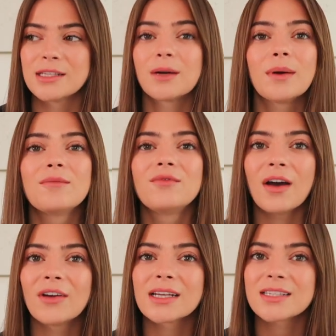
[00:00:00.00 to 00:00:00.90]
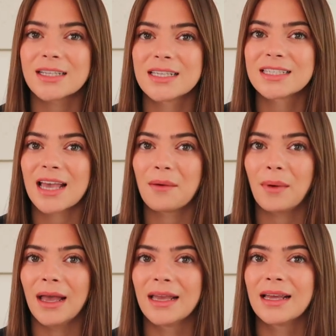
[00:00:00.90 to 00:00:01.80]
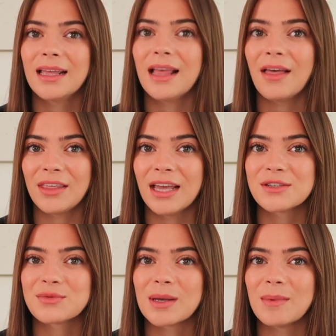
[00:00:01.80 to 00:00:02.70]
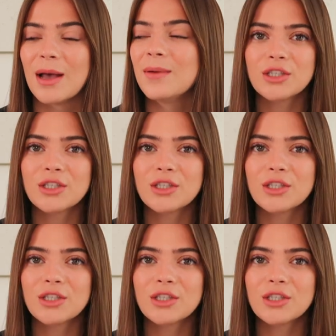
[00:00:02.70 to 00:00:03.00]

so I'm very excited to get away at the end of summer.